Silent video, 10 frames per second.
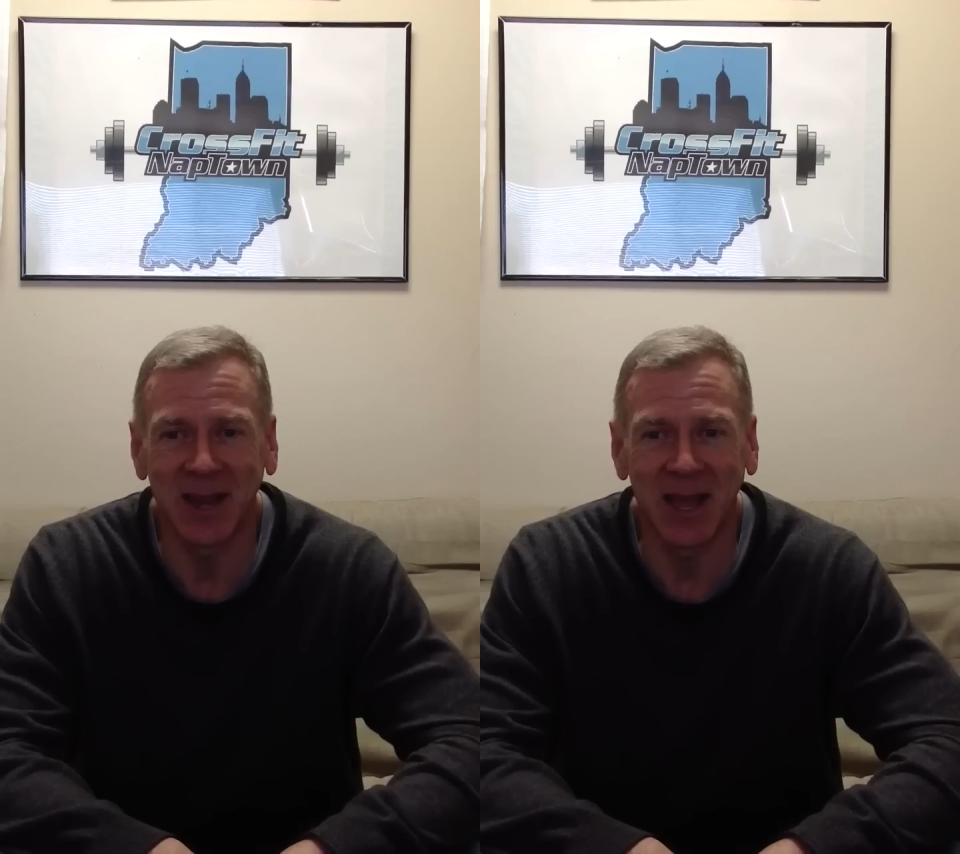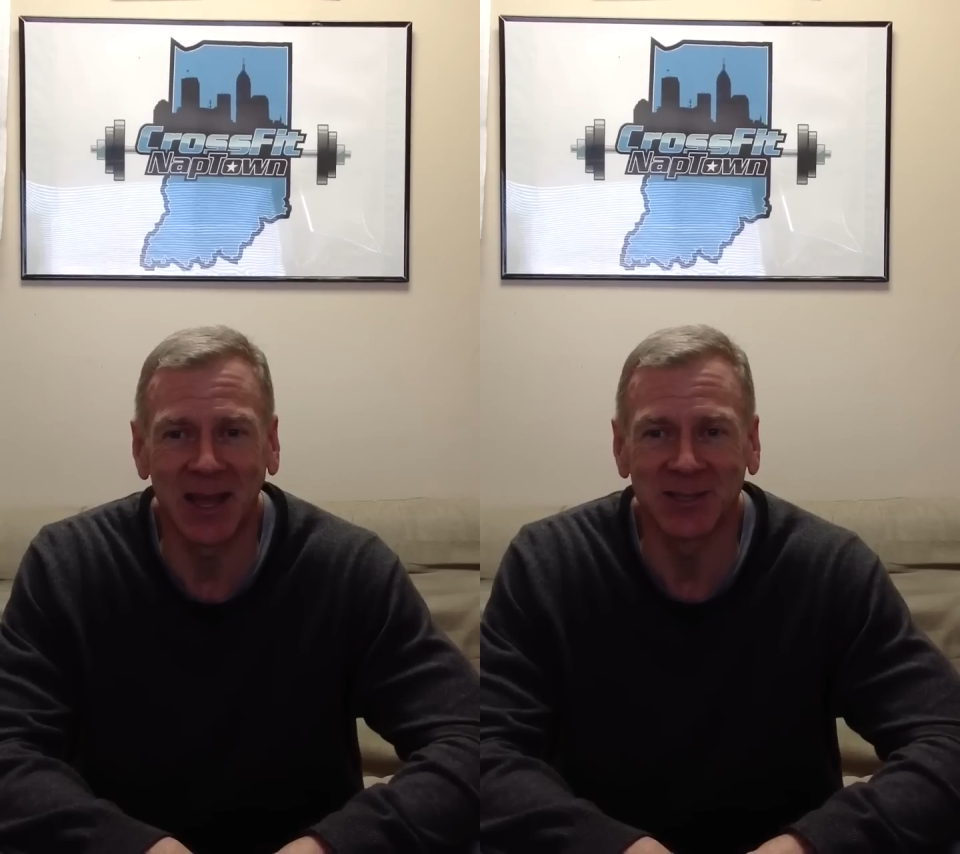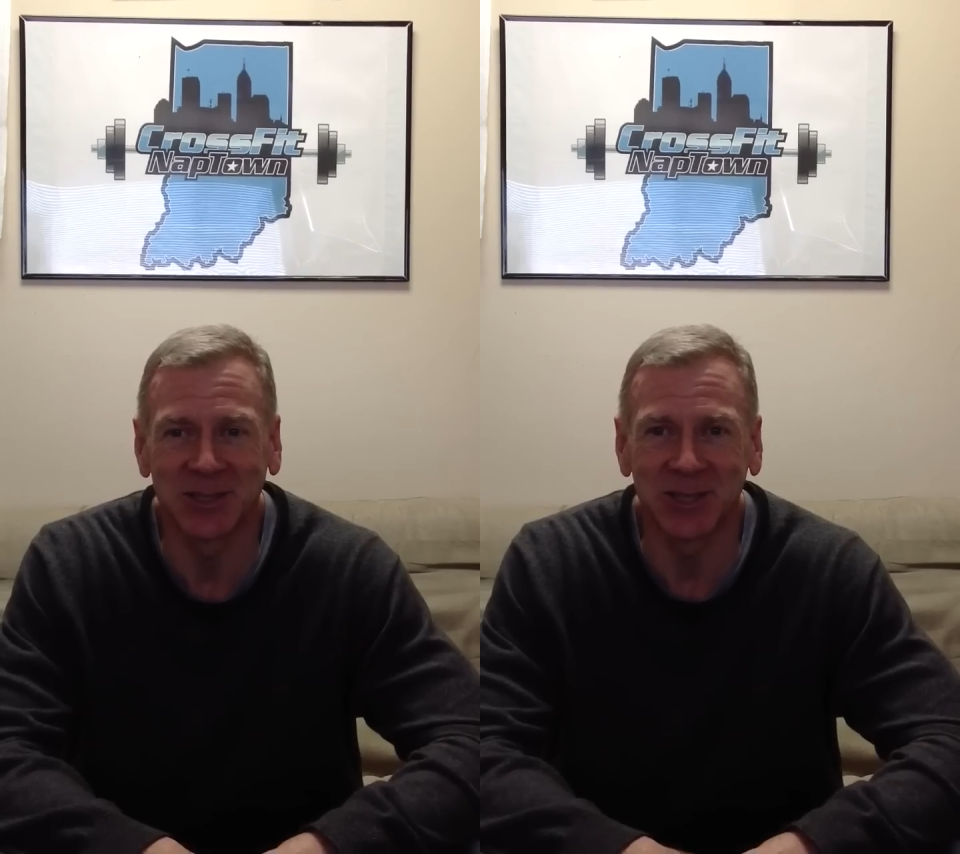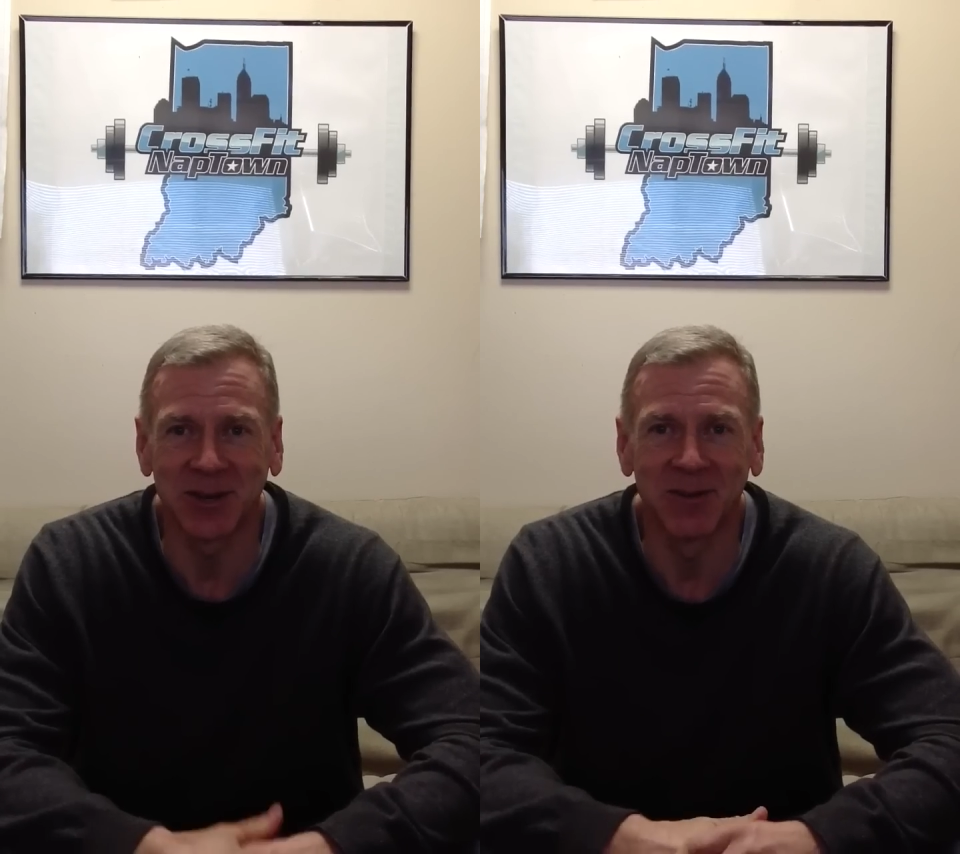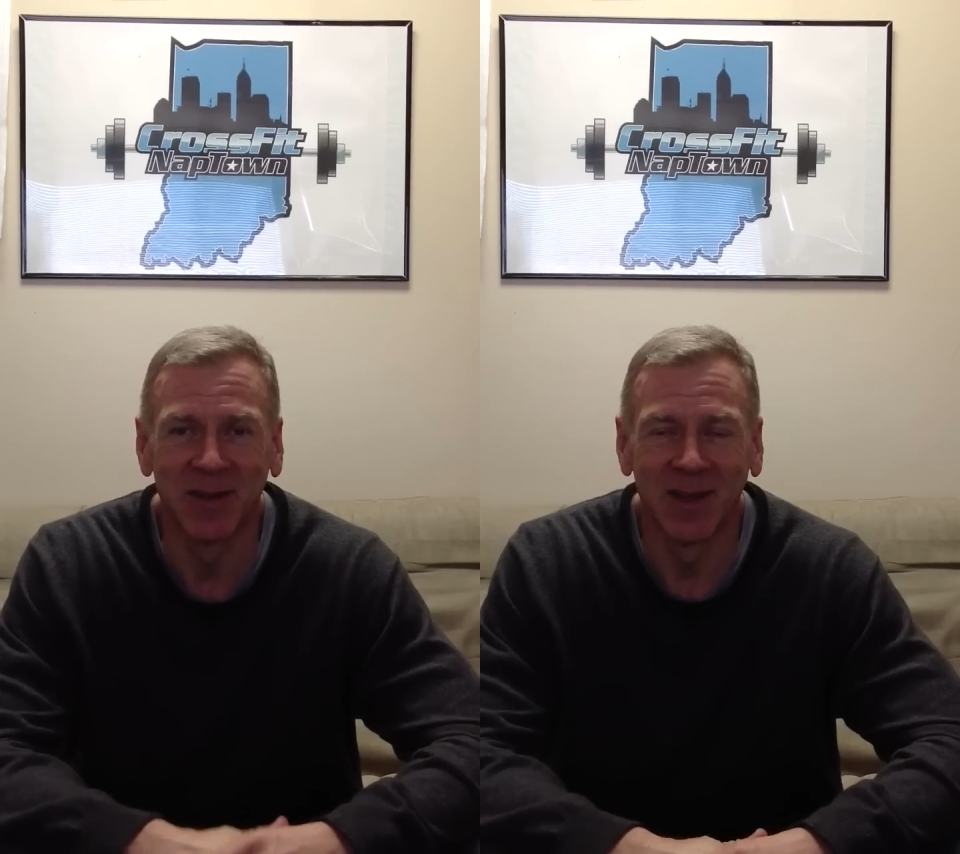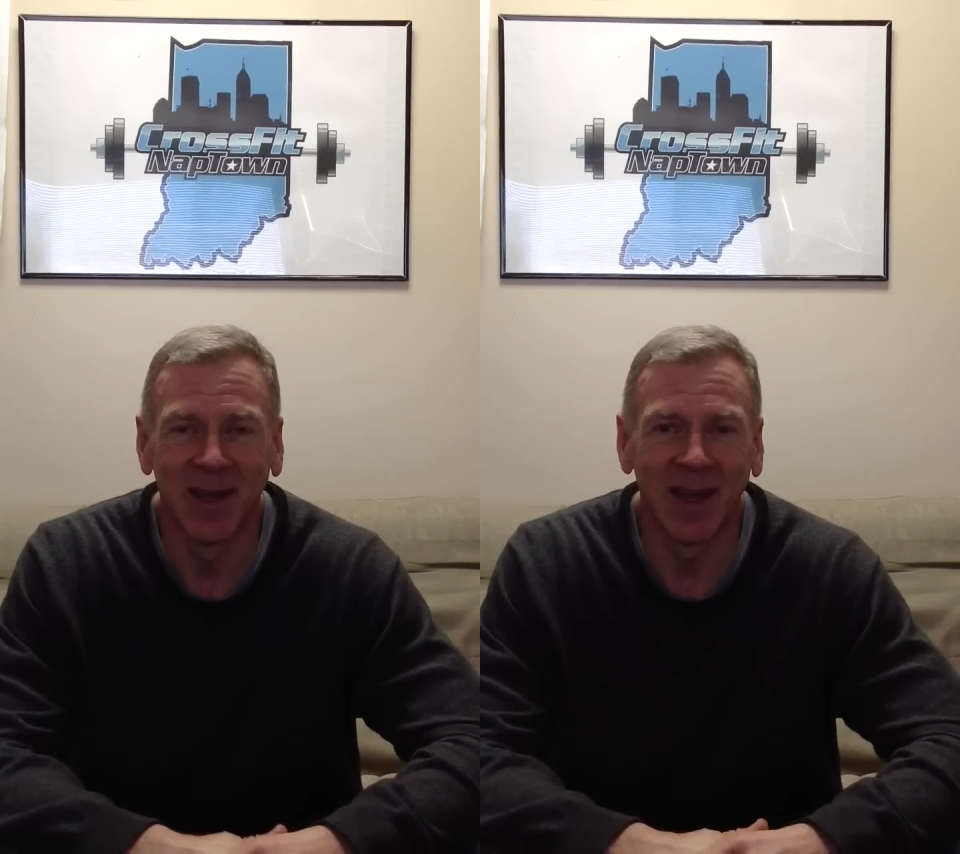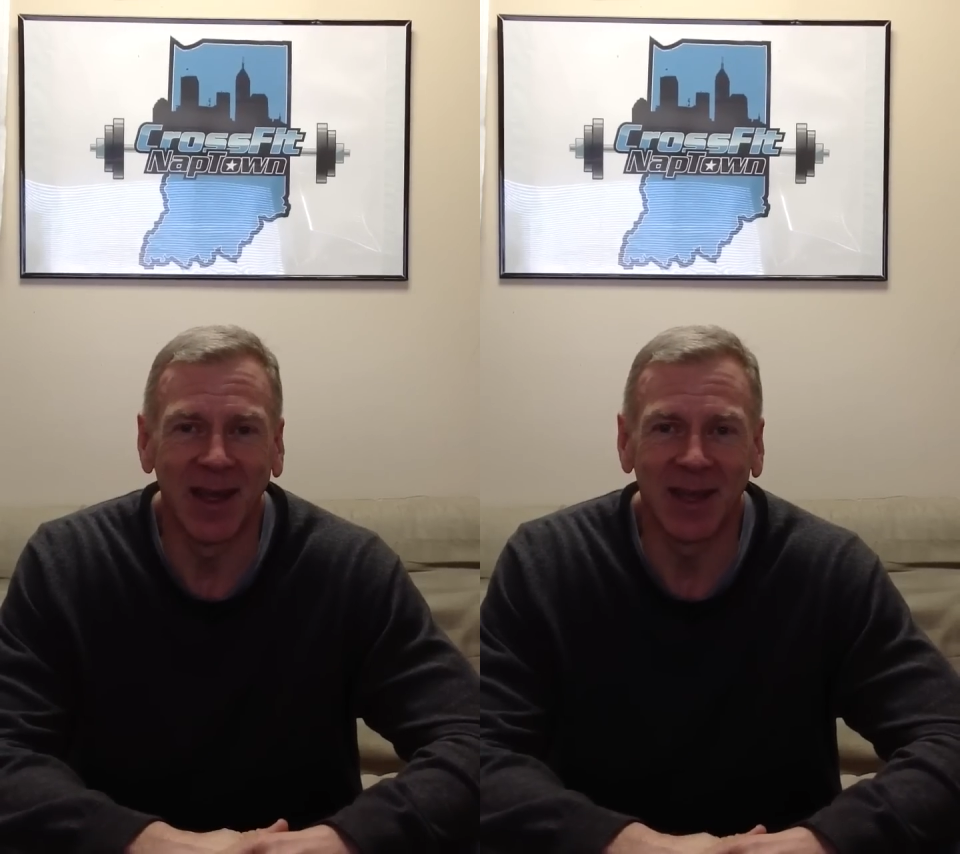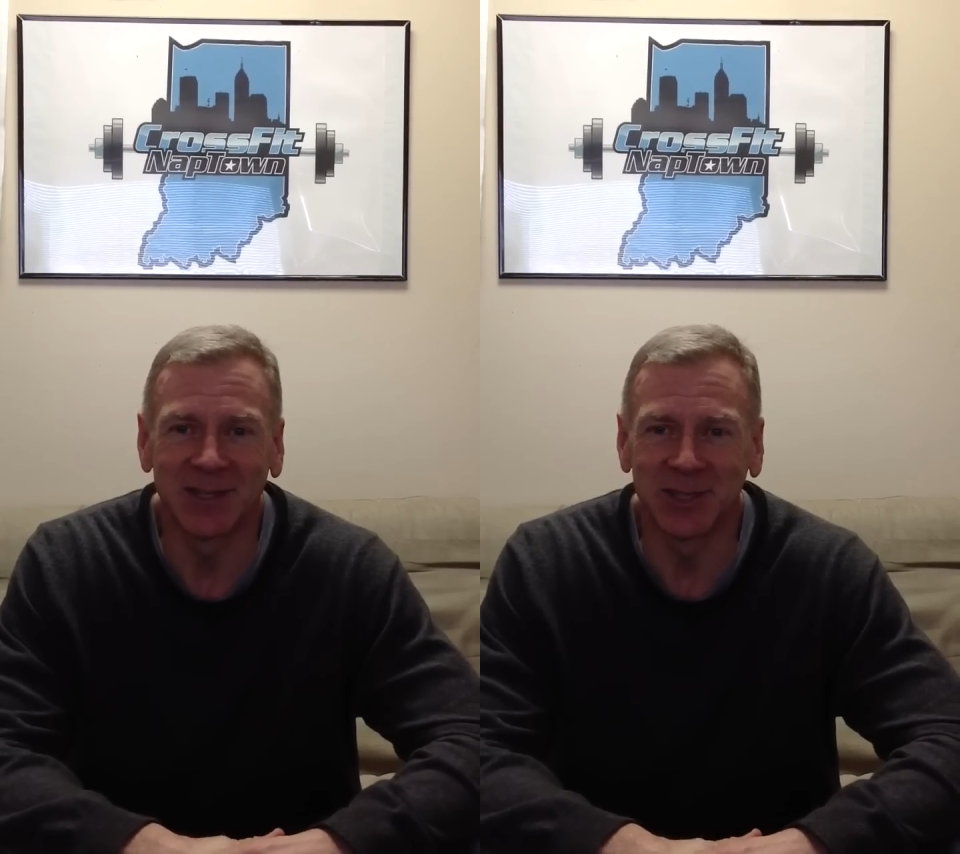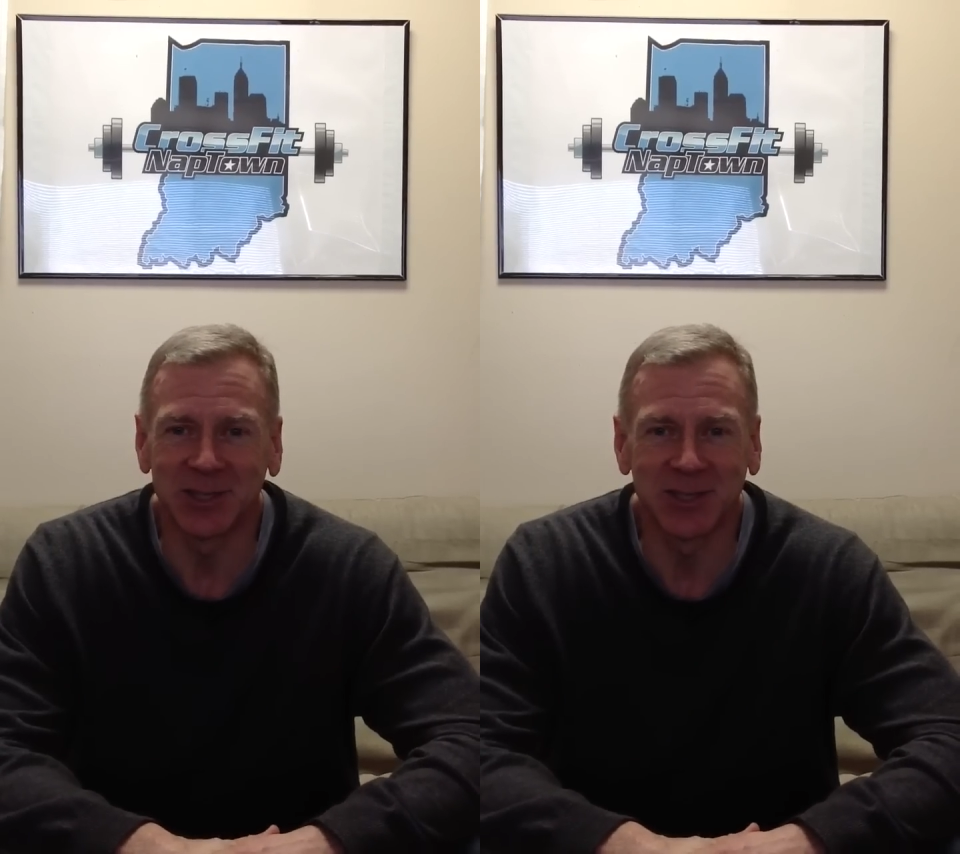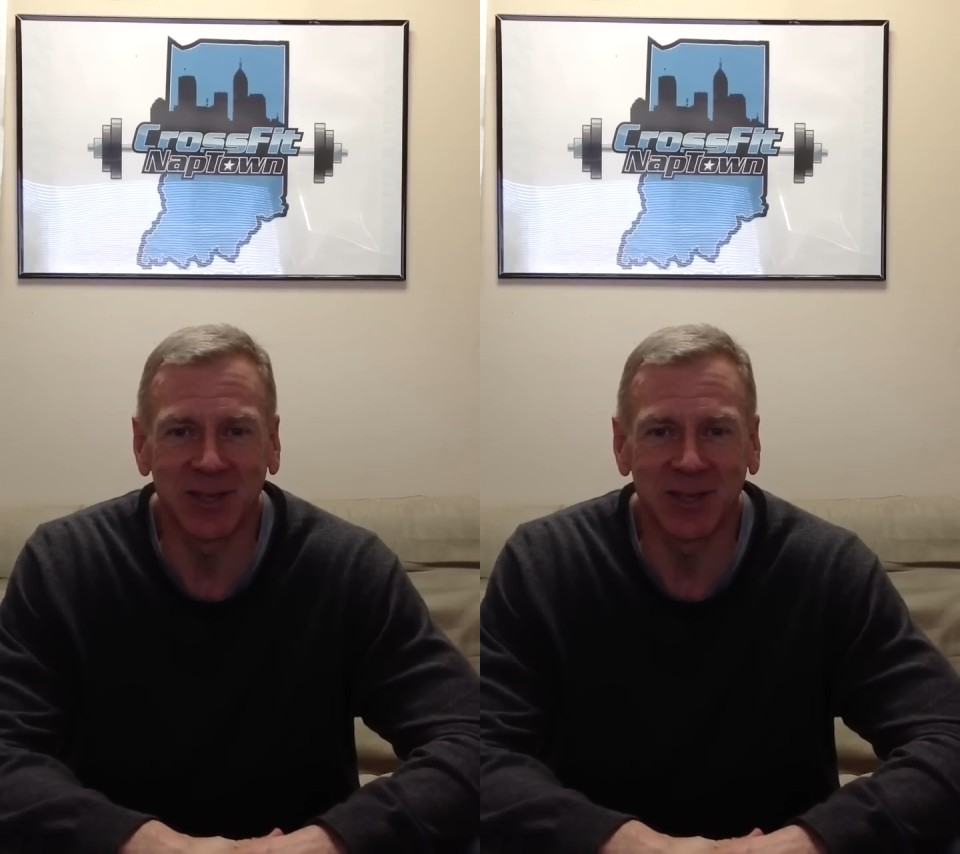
the last year, and just